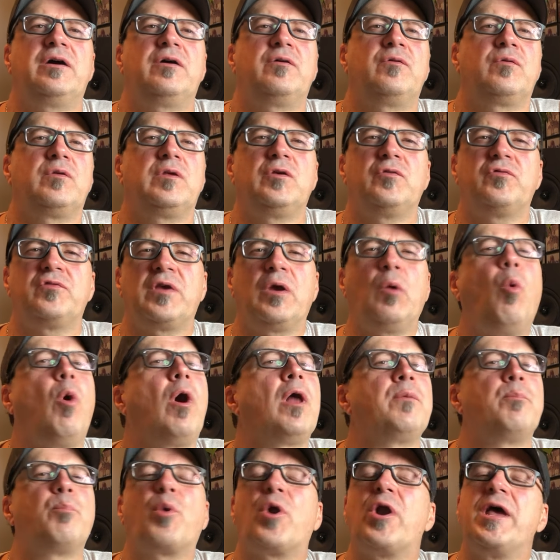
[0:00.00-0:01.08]
using
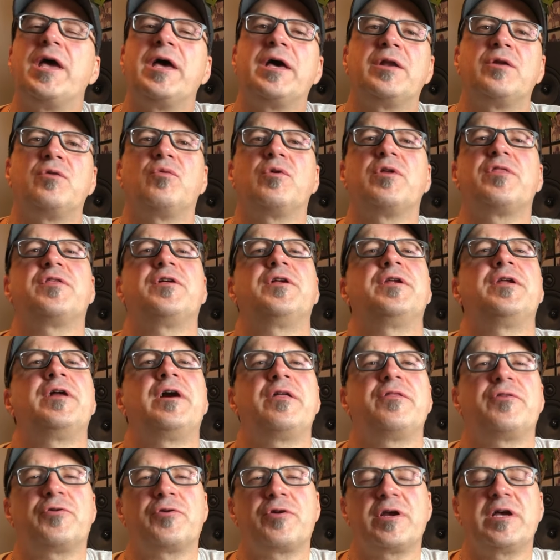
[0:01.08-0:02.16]
one brand with
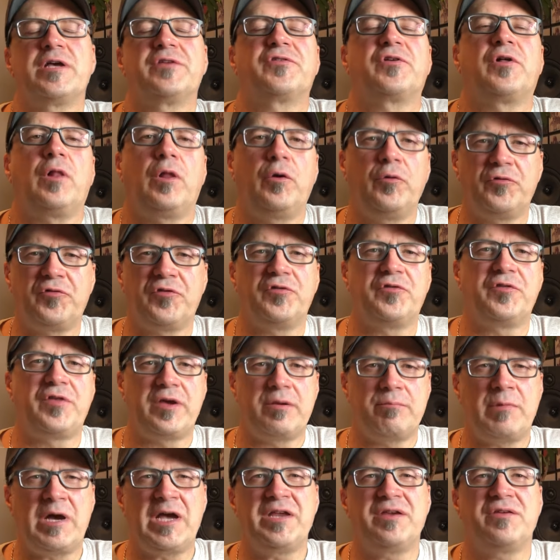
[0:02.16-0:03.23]
another, as close as they
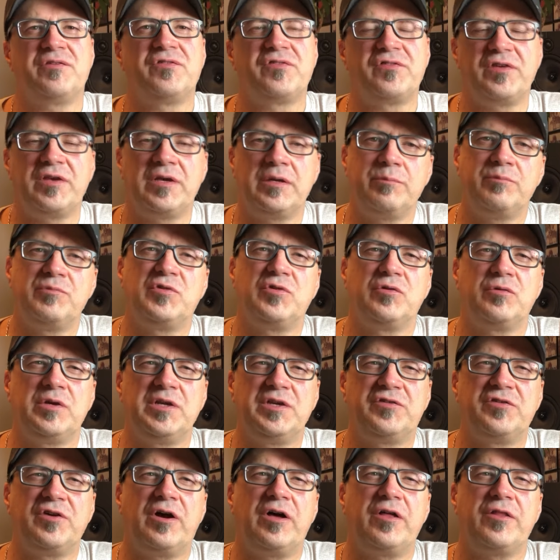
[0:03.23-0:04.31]
might seem to
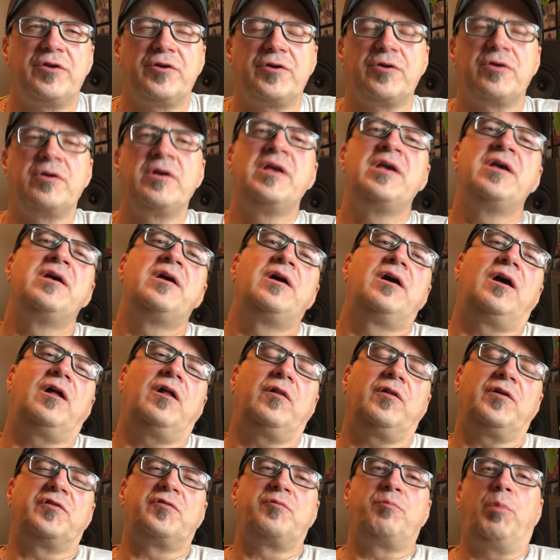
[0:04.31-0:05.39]
each other.
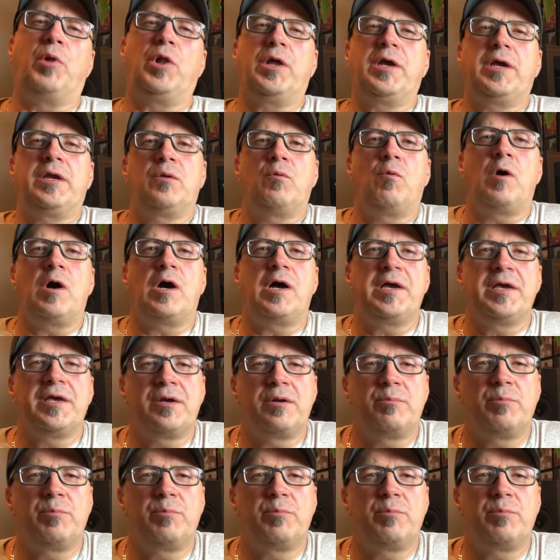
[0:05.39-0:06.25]
I'll explain why in a